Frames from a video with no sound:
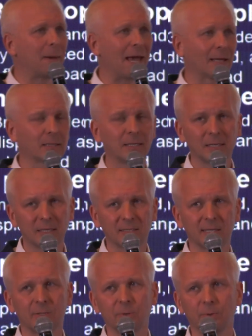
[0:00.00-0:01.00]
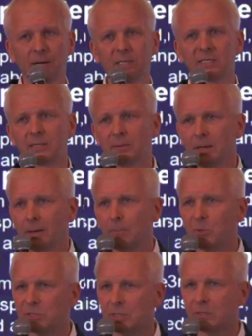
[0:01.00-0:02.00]
Bank, he said Ukraine is a
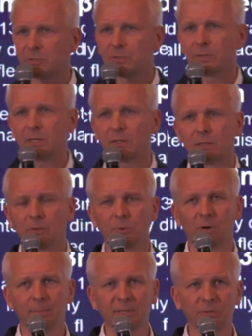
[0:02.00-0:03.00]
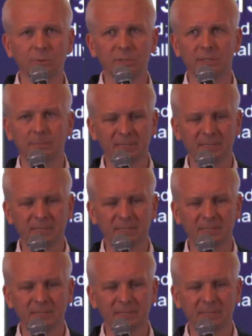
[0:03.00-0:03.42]
more than €1 trillion opportunity.